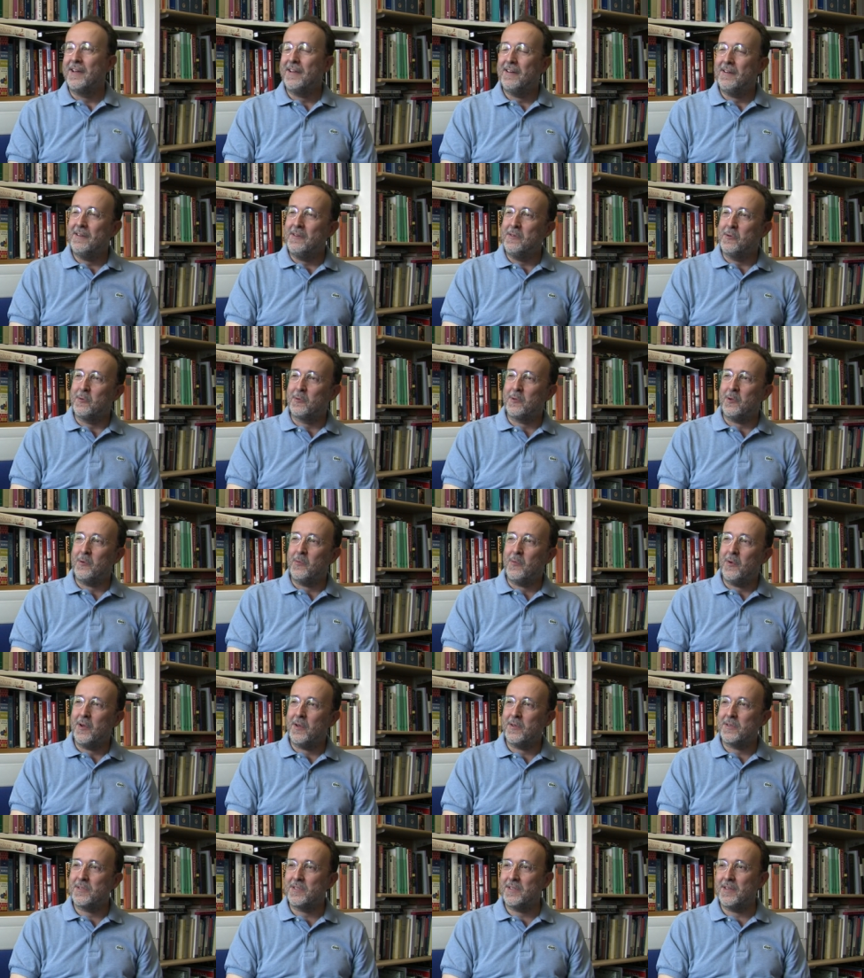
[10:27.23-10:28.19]
Newton
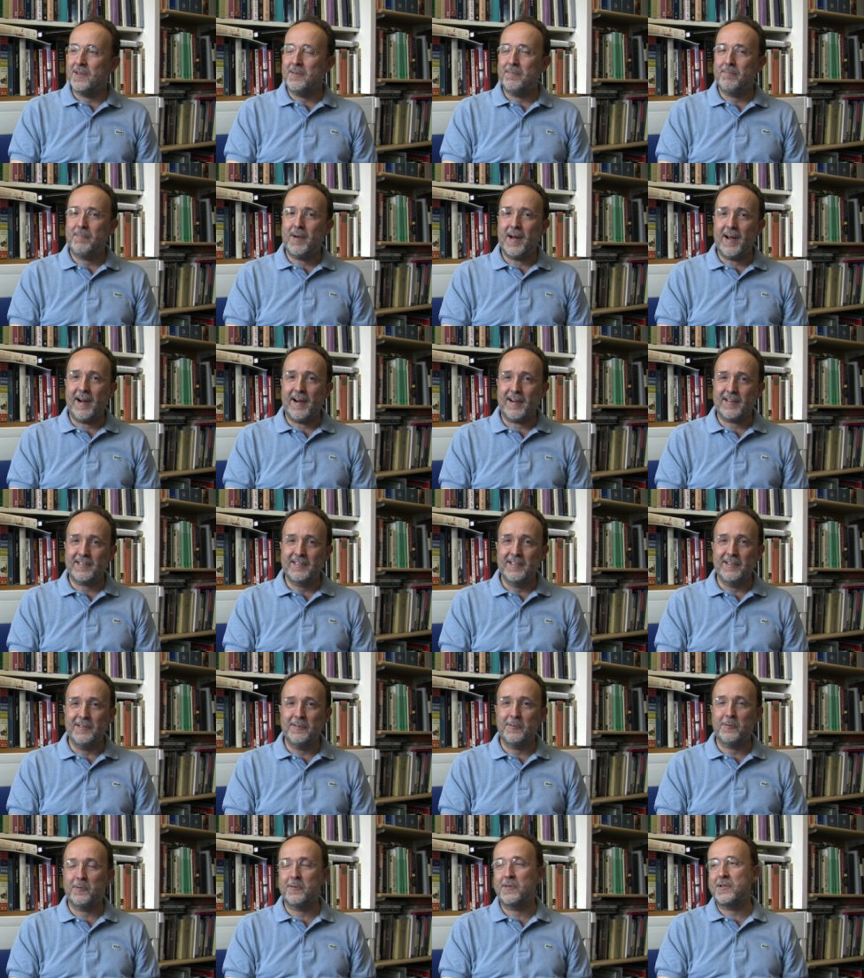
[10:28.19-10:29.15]
was embarked
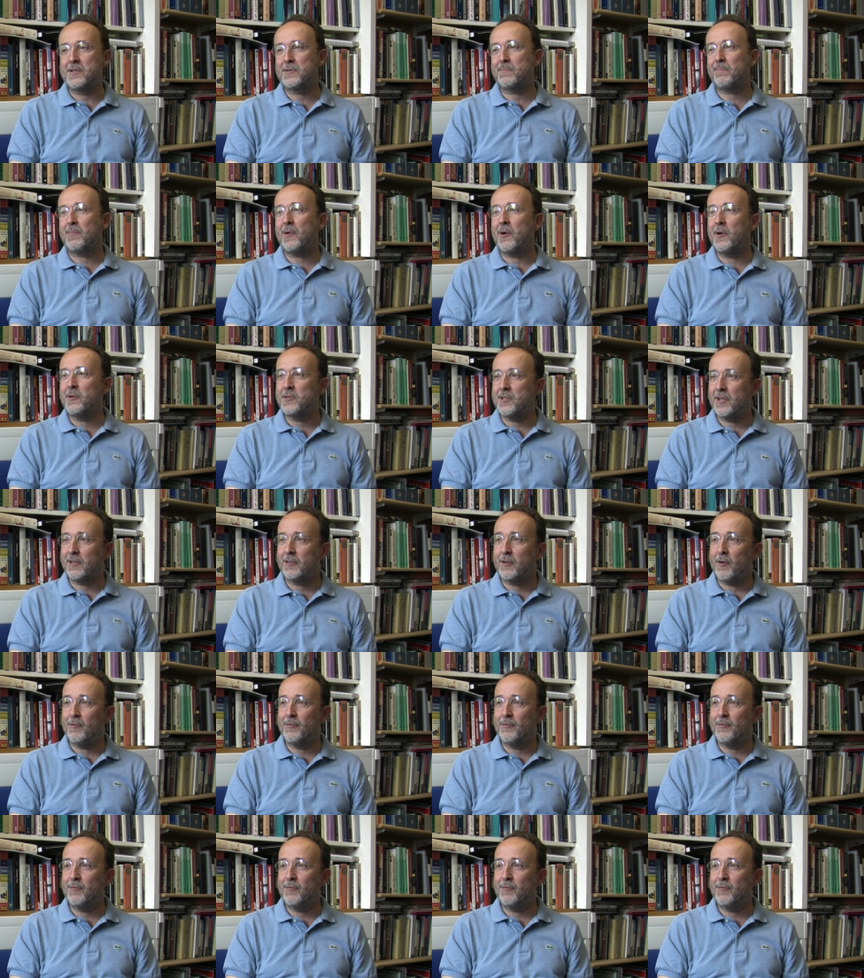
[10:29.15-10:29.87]
into this project